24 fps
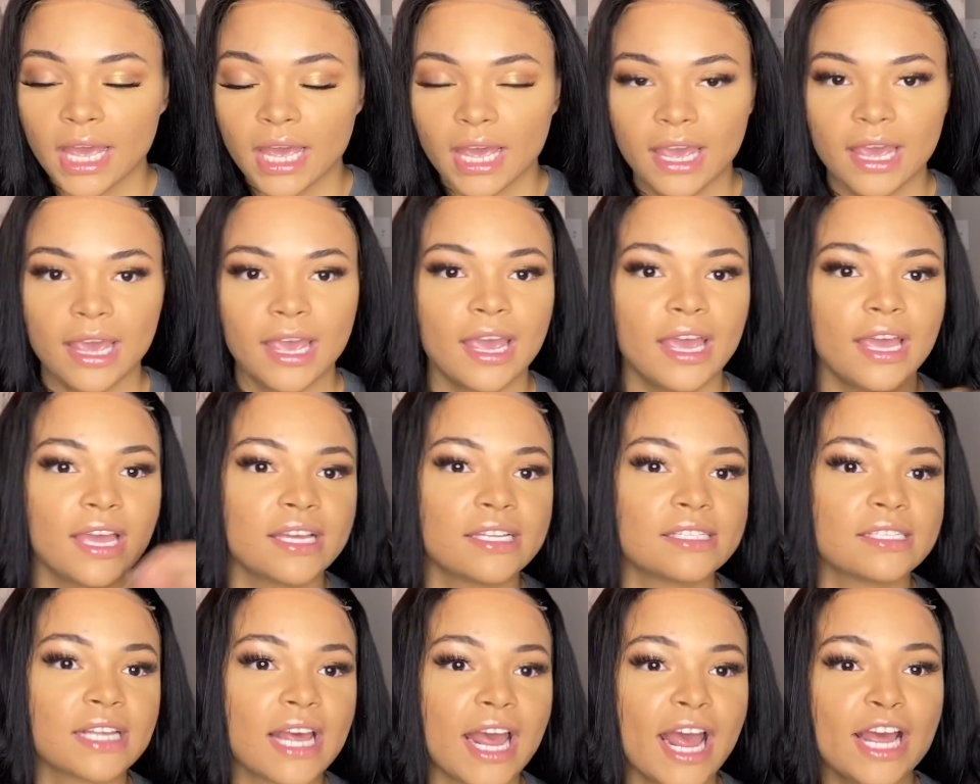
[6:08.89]

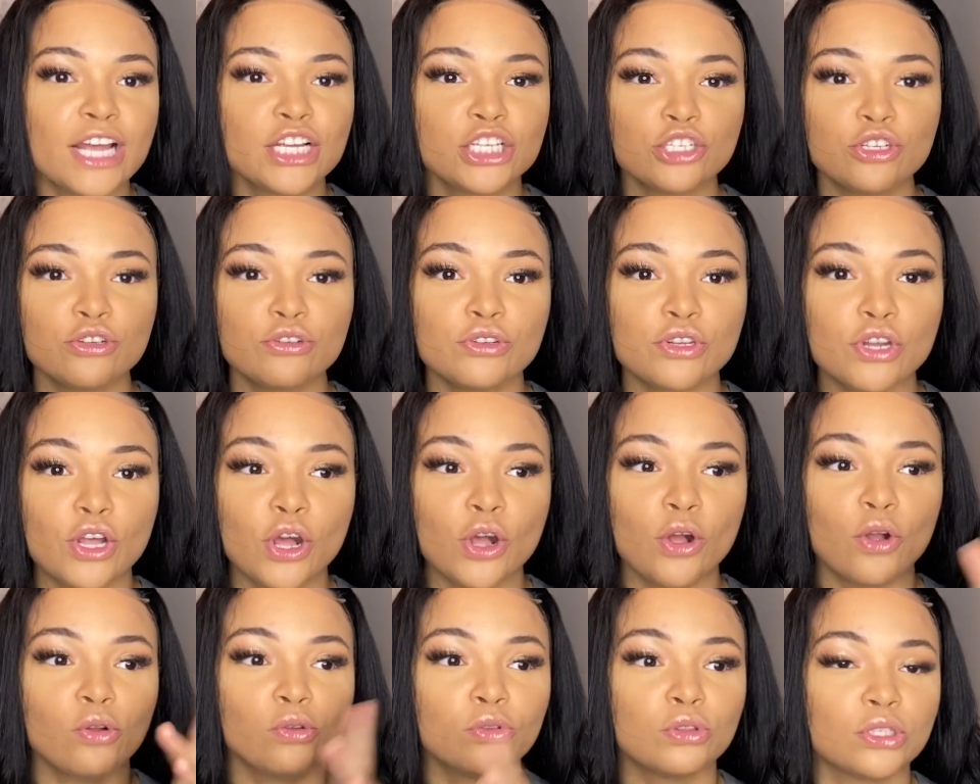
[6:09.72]
And as you
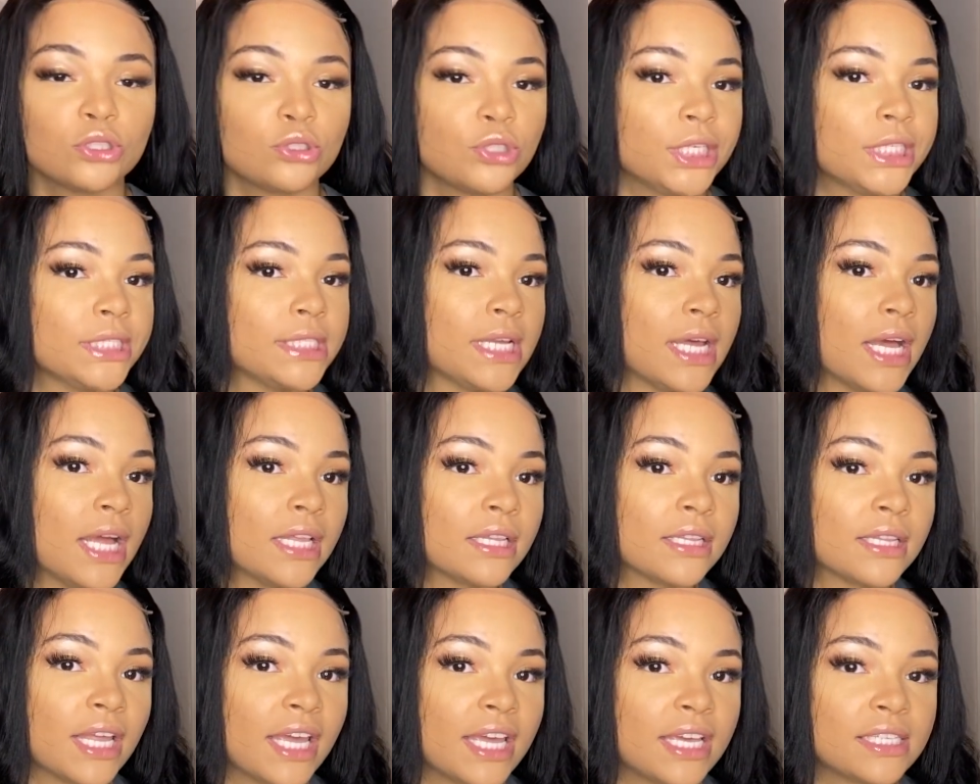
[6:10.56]
know, the trick to
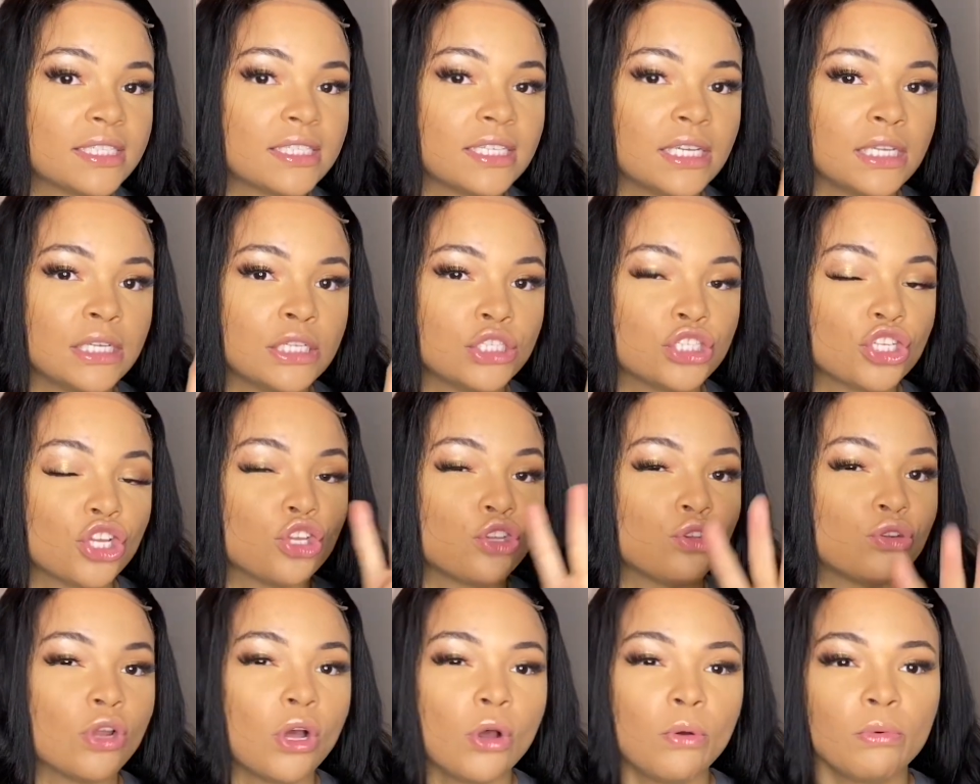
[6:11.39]
cutting lace is
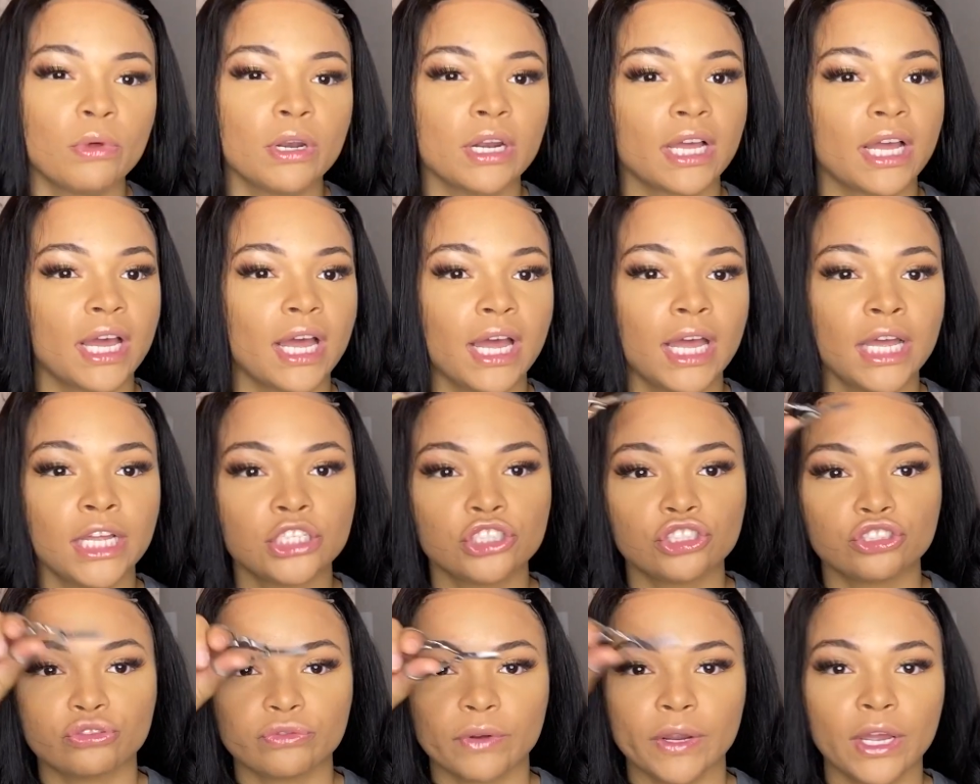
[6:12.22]
you don't want to cut
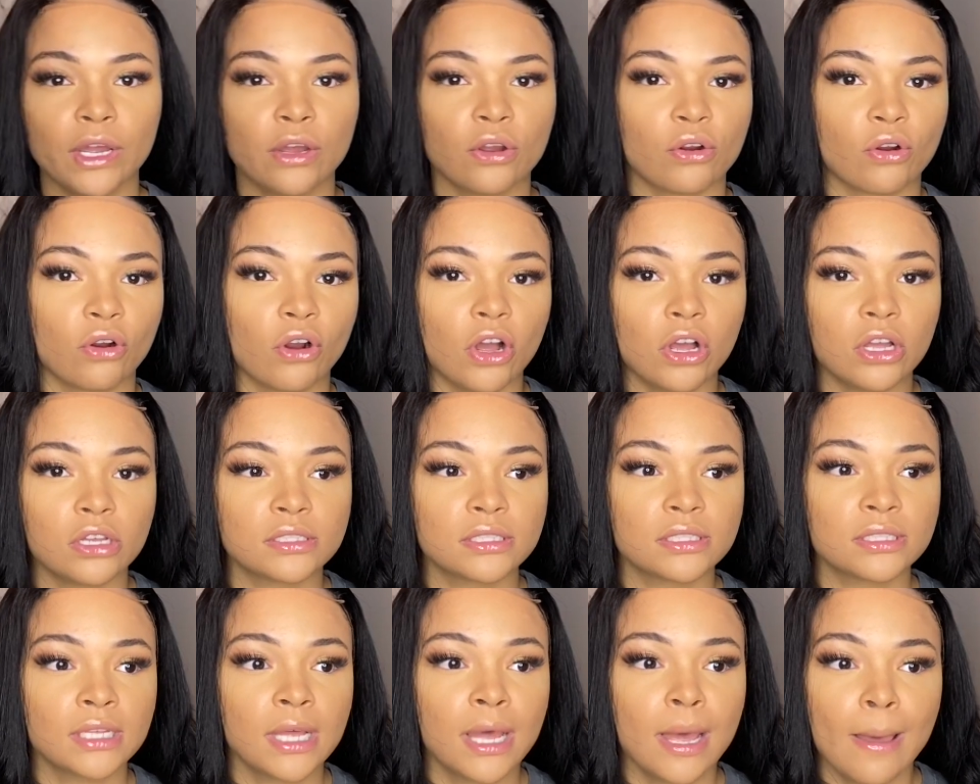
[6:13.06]
straight
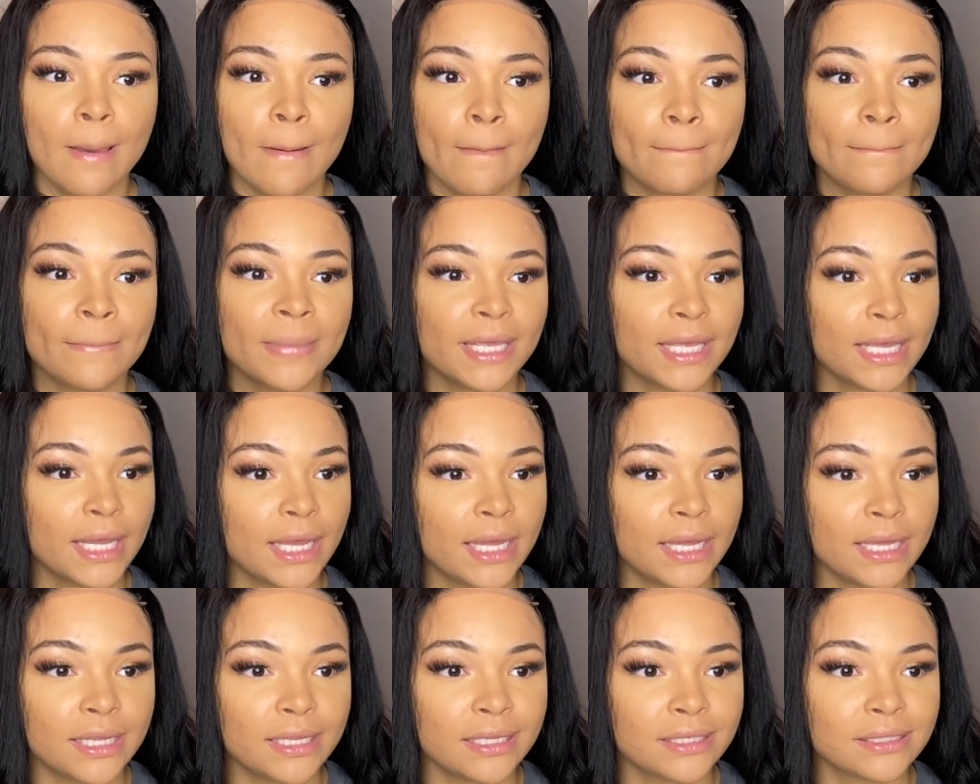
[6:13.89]
across,
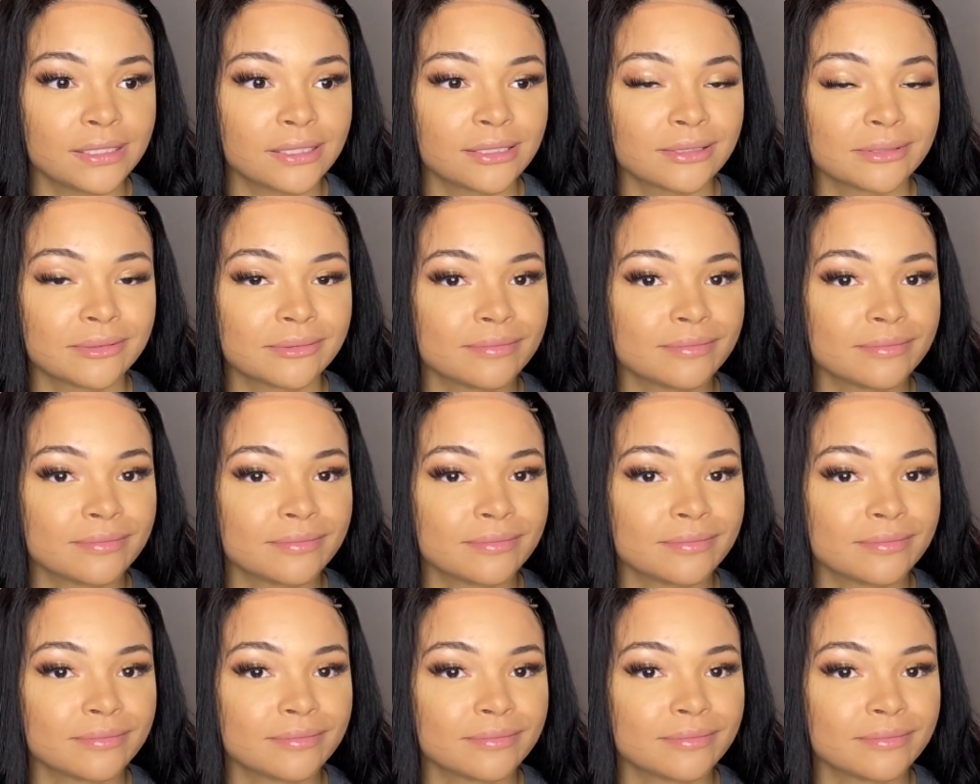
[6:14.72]
because